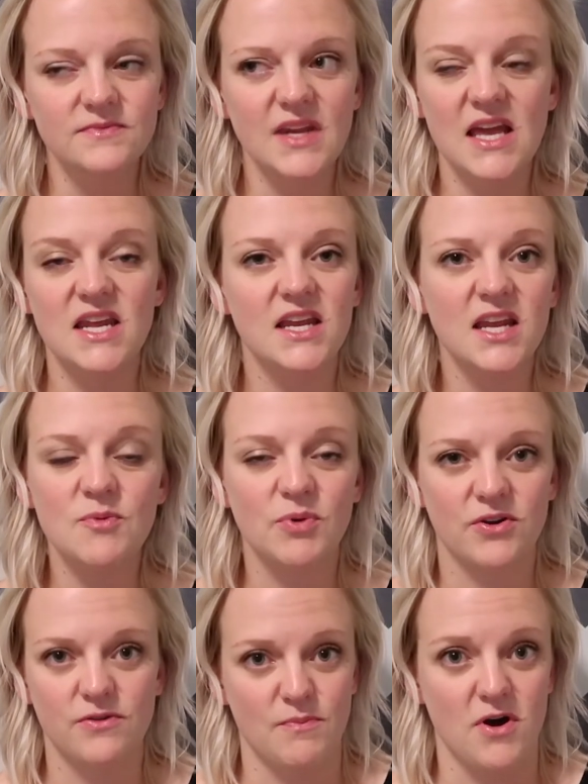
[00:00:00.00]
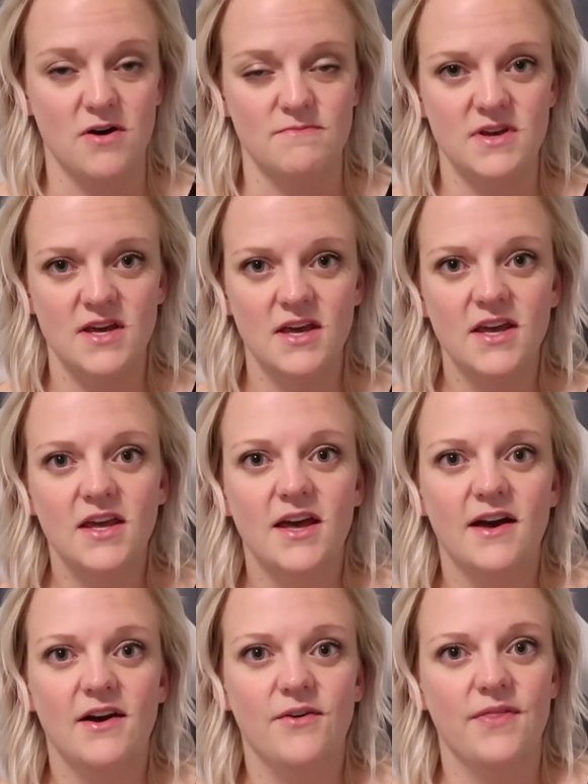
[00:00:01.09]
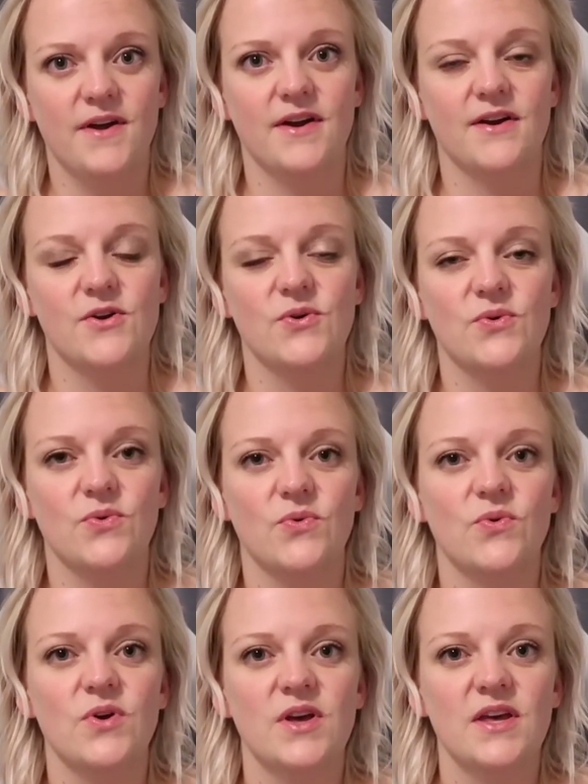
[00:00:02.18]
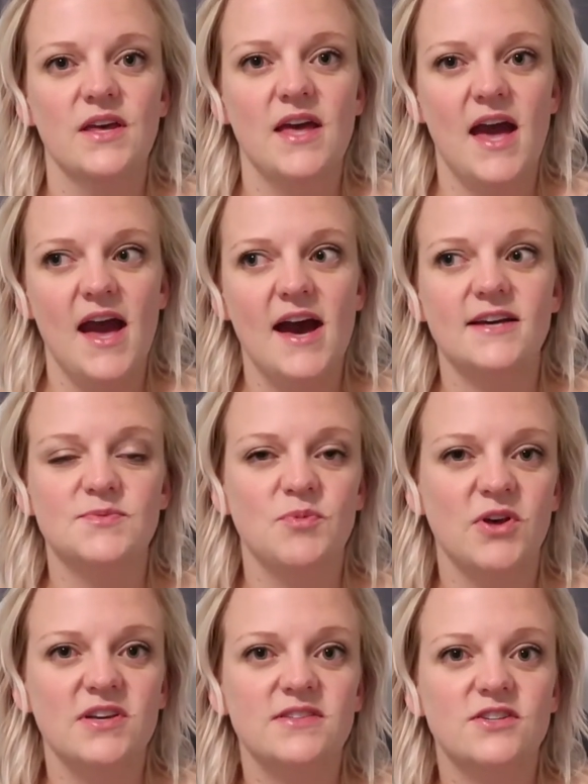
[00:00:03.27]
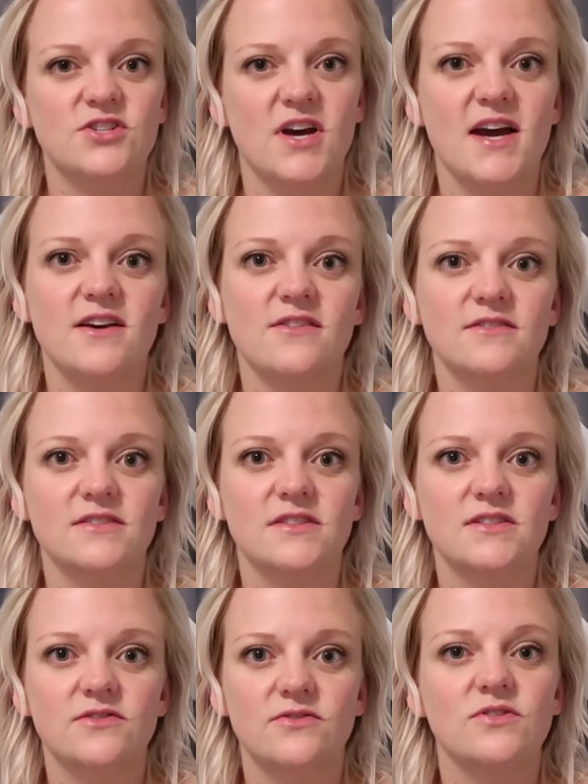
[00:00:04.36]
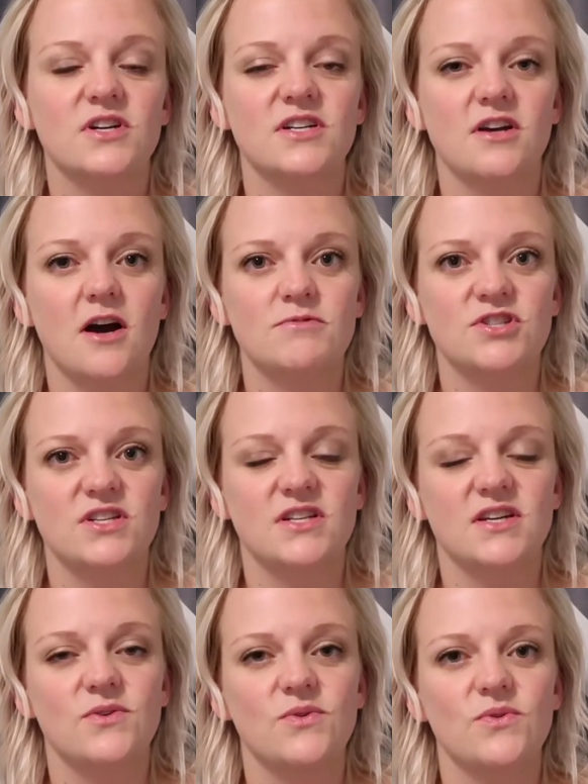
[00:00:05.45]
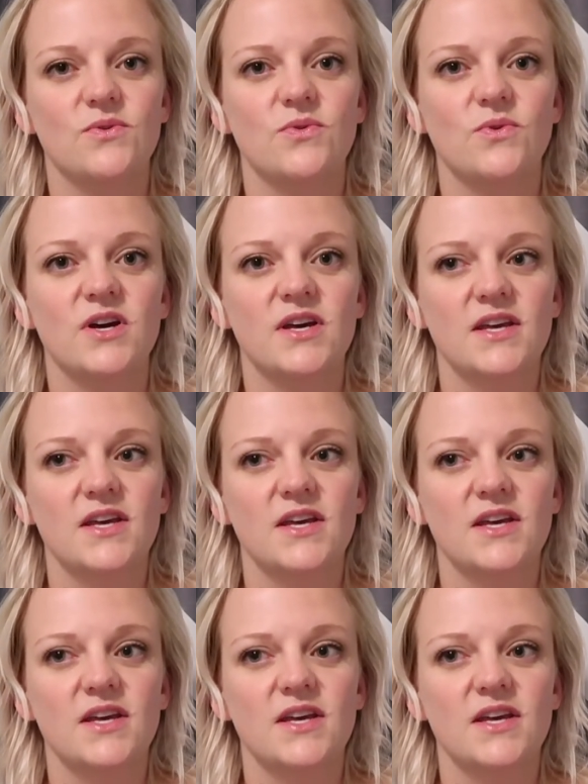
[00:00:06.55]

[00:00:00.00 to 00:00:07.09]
And any birth mom out there who has placed a child for adoption, who